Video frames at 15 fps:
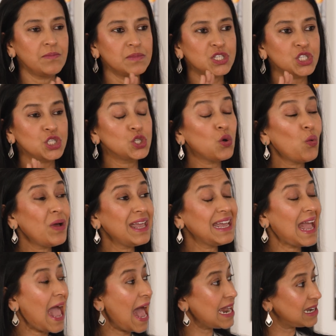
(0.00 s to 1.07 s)
suing
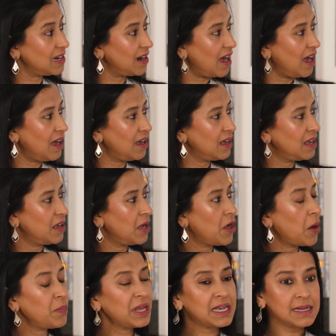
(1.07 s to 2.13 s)
Aetna
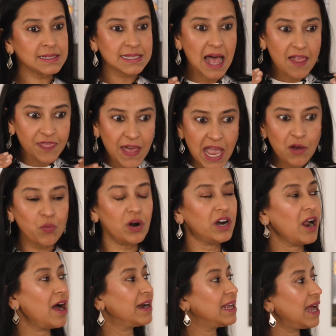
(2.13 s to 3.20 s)
because they were
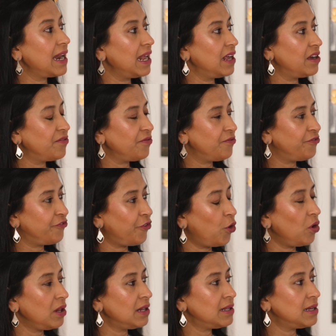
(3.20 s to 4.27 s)
not getting
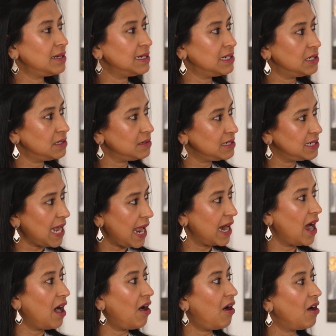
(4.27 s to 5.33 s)
full
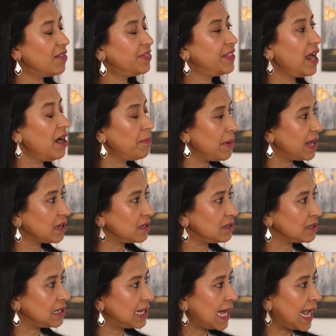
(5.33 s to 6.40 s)
data on their medical
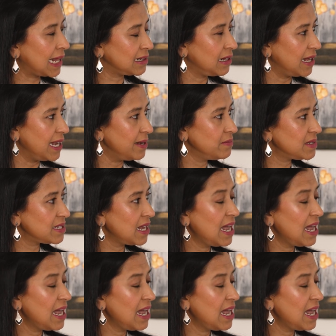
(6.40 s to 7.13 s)
claims.